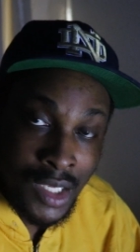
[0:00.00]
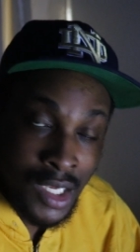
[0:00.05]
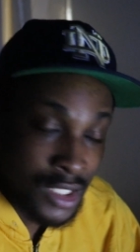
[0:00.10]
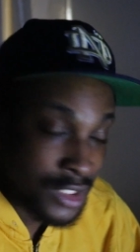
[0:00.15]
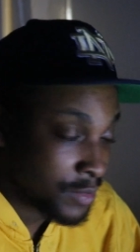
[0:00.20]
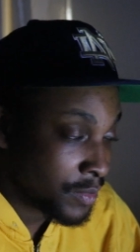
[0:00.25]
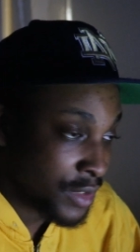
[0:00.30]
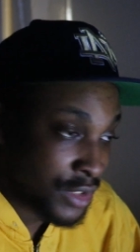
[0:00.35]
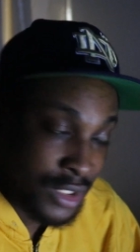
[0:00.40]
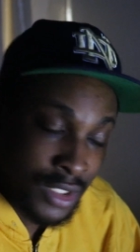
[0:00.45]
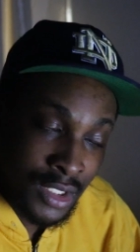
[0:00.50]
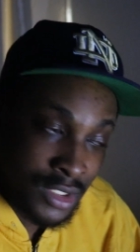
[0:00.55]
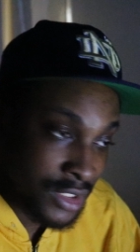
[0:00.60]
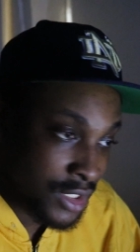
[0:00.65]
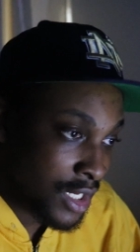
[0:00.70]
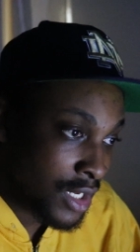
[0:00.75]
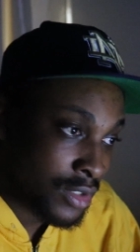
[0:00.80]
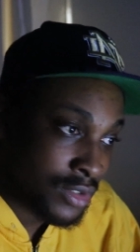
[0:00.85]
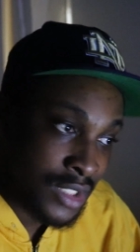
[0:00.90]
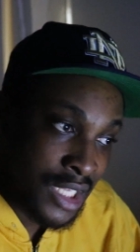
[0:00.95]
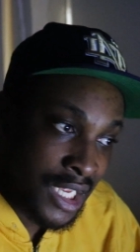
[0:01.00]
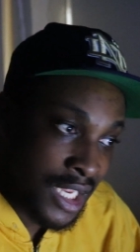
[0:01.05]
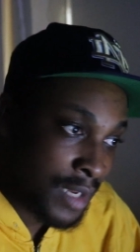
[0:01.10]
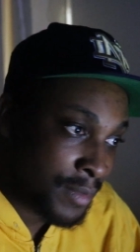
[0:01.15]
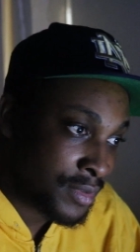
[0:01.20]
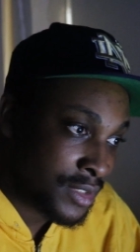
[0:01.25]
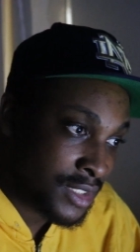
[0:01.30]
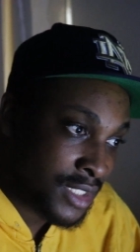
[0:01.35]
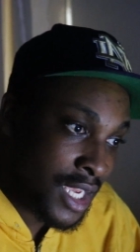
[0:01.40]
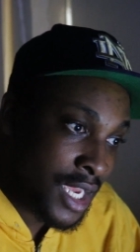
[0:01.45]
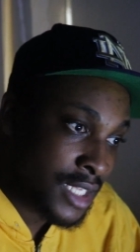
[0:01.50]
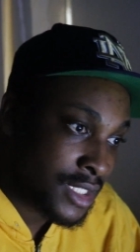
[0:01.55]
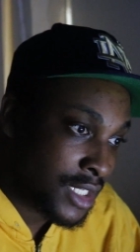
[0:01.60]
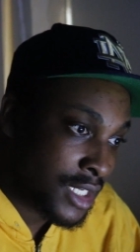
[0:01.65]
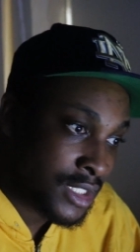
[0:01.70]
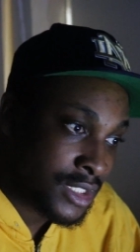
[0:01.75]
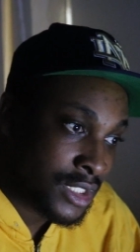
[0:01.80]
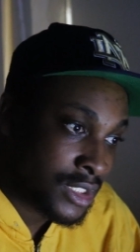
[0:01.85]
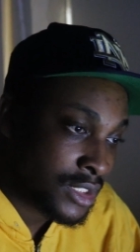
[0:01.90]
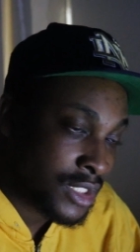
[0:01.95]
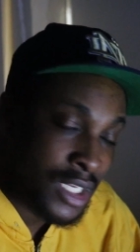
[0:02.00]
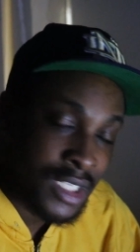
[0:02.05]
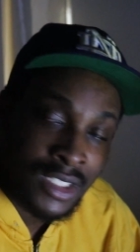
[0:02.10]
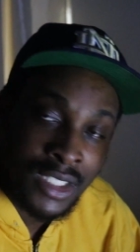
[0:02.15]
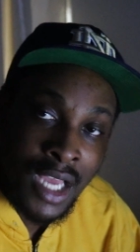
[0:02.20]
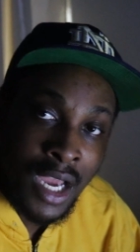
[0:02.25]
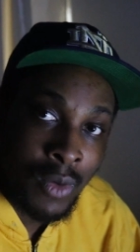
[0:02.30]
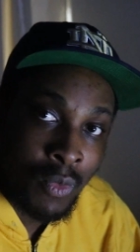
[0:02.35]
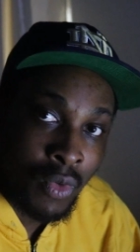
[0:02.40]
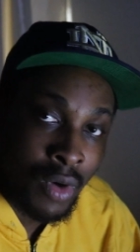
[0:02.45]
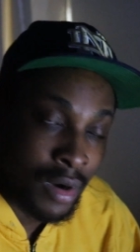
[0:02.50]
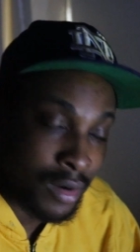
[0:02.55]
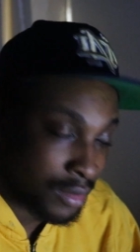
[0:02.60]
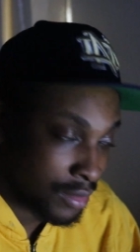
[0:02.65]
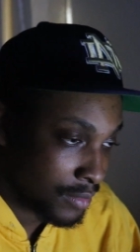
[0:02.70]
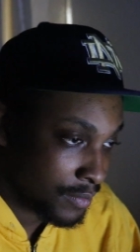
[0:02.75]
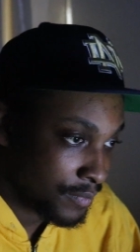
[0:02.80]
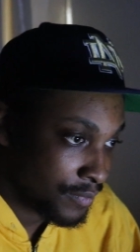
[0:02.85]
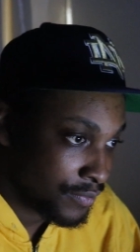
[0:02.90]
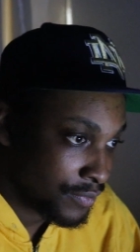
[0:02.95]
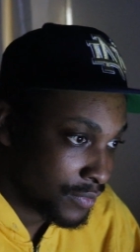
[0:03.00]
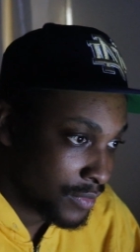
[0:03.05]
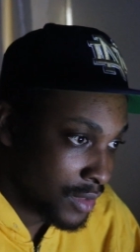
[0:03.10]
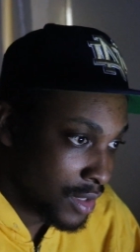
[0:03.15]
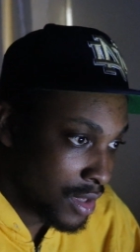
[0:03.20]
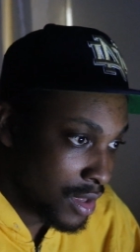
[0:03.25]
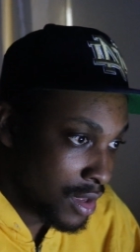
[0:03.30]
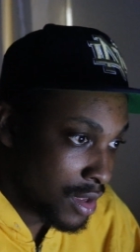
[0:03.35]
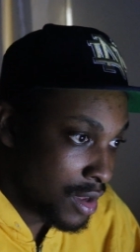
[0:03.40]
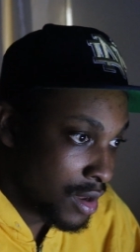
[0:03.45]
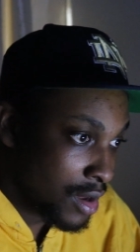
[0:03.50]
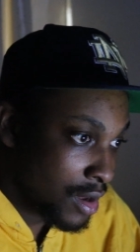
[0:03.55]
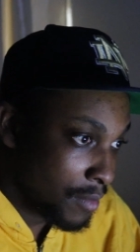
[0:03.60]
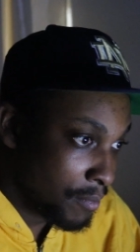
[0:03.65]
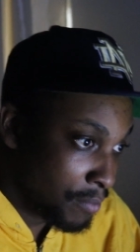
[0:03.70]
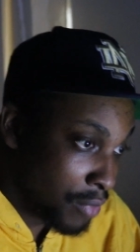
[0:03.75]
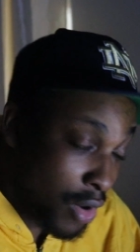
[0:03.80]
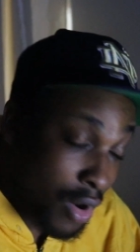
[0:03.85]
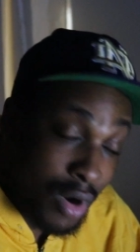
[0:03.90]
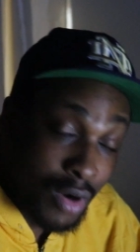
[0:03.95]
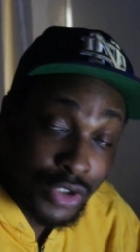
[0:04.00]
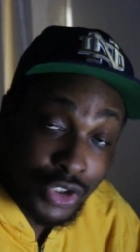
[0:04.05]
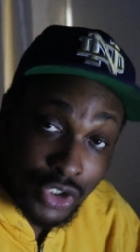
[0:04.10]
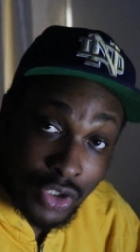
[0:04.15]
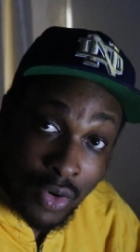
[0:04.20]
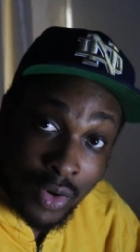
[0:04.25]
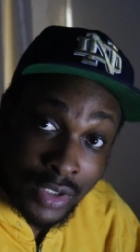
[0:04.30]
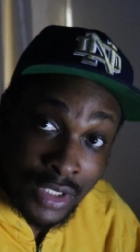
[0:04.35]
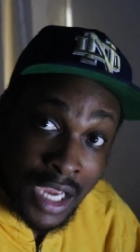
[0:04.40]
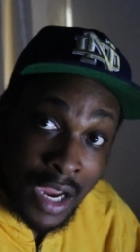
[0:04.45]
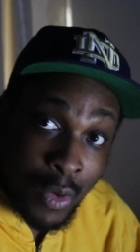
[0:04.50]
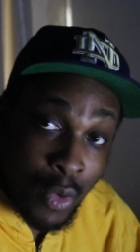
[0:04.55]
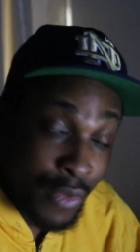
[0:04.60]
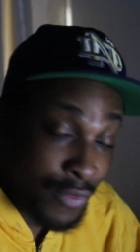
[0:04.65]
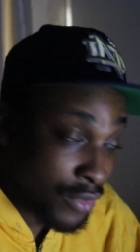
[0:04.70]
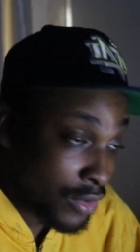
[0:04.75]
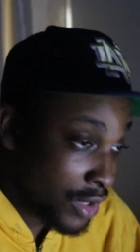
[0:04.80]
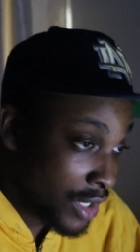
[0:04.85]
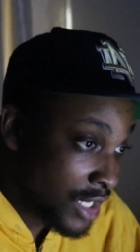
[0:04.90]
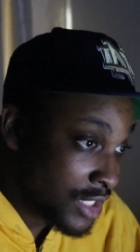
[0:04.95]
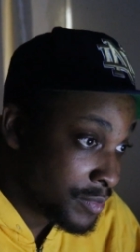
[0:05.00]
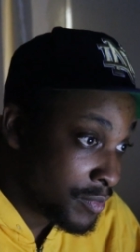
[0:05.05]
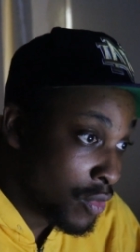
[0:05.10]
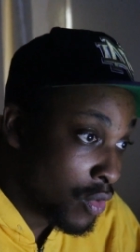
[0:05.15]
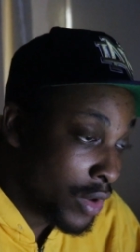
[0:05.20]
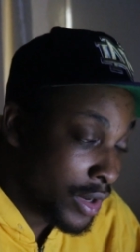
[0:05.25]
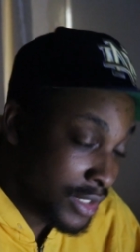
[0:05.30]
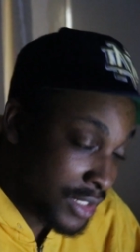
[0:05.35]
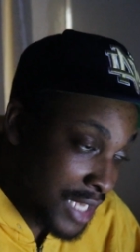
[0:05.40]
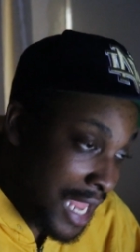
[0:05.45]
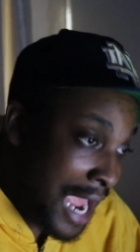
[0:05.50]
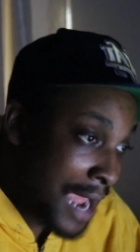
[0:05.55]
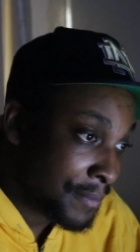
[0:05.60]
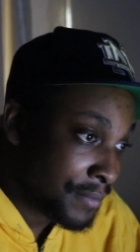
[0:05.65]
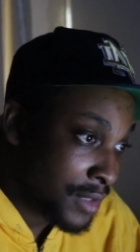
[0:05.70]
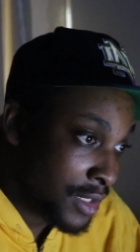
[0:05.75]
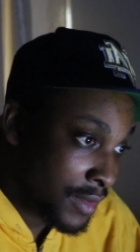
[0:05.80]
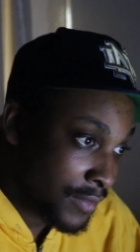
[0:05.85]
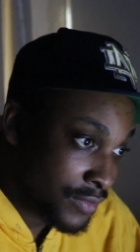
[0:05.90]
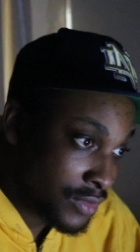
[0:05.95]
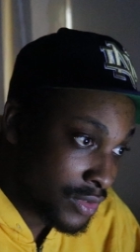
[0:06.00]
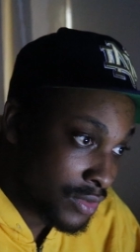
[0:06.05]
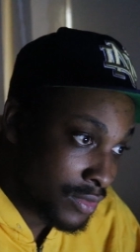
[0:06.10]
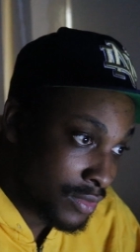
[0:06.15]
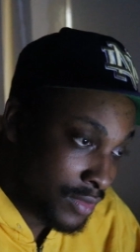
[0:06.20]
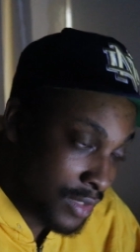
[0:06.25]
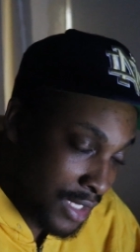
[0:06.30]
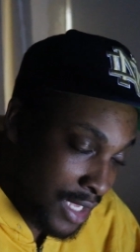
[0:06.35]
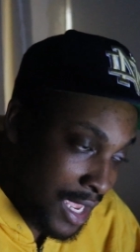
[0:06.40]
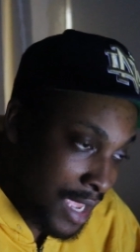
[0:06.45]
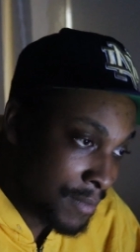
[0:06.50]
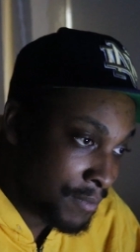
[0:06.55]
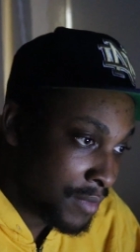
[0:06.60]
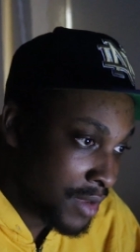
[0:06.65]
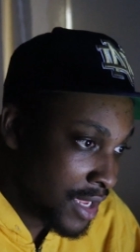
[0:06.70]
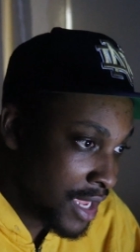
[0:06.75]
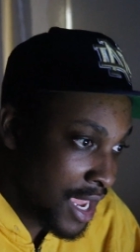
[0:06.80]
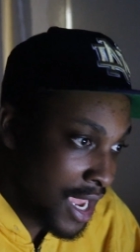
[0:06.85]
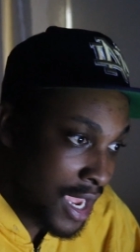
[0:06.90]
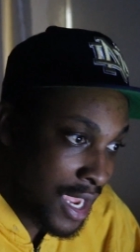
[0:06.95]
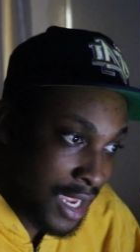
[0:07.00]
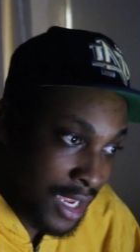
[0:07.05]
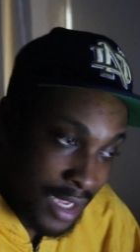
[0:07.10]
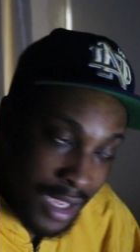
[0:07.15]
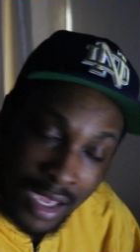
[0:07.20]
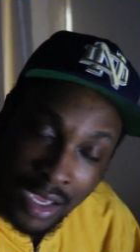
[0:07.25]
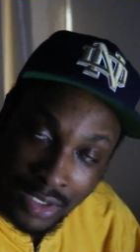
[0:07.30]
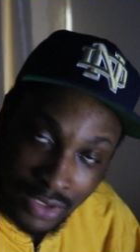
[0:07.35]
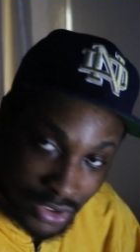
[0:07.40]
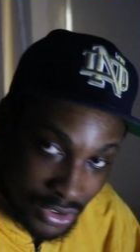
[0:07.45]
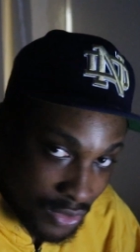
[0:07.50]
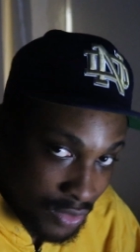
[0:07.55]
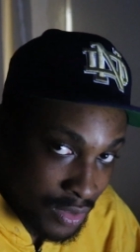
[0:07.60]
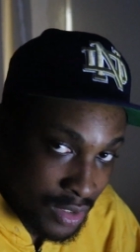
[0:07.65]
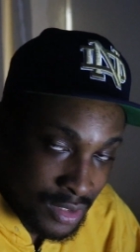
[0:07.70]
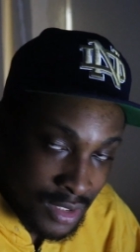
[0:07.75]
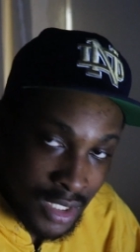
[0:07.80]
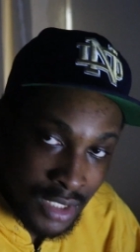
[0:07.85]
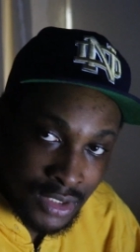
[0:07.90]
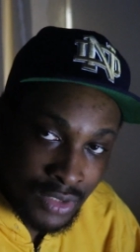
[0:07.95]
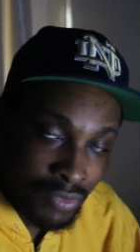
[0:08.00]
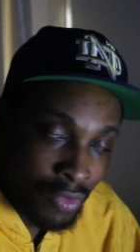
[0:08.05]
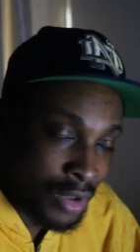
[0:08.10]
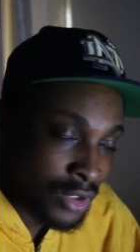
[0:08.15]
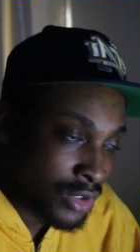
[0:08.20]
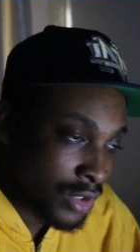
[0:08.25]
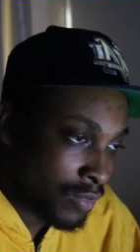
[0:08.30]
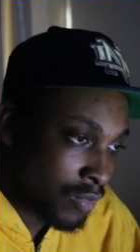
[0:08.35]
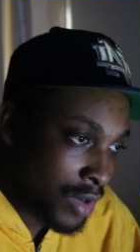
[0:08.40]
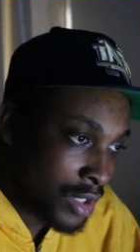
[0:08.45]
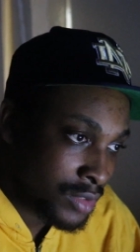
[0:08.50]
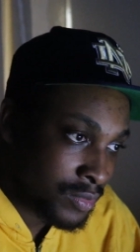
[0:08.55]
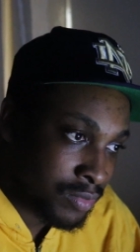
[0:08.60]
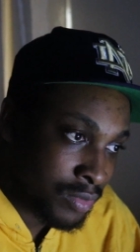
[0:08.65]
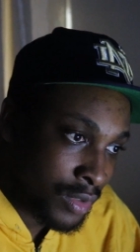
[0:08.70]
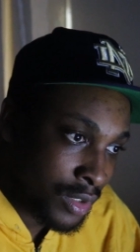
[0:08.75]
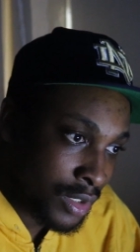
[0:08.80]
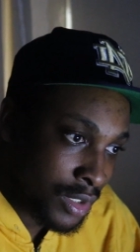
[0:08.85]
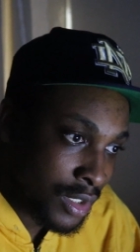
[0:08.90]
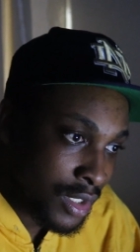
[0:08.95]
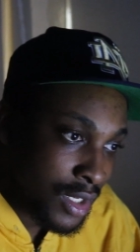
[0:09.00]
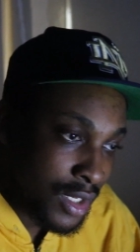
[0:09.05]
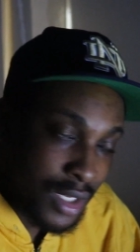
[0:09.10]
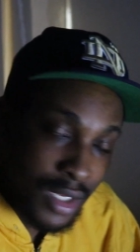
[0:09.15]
Especially the skills that he possesses, it just does not work. Paul George, however, he's more adaptive to the NBA, so it does Russell Westbrook.